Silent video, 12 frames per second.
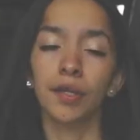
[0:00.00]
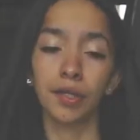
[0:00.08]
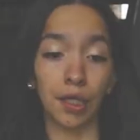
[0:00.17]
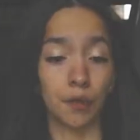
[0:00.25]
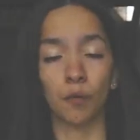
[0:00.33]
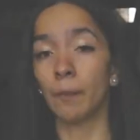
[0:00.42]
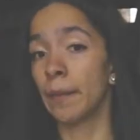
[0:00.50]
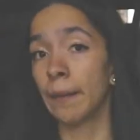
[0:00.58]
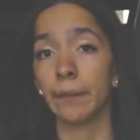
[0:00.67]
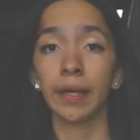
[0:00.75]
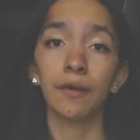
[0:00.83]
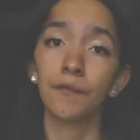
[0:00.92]
Do you
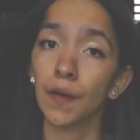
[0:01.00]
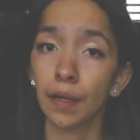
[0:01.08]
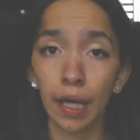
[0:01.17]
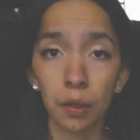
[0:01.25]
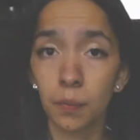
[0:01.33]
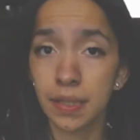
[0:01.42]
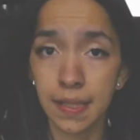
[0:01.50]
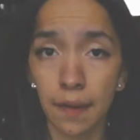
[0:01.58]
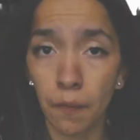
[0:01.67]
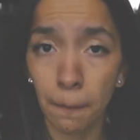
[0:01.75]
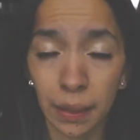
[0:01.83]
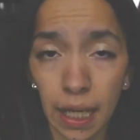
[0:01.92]
remember if your kid was
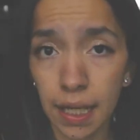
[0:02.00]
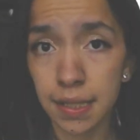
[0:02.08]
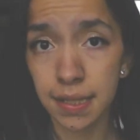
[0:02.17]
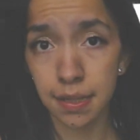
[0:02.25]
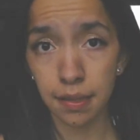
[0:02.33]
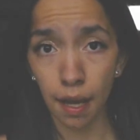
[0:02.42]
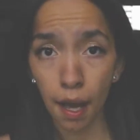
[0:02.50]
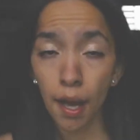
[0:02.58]
ever blessed?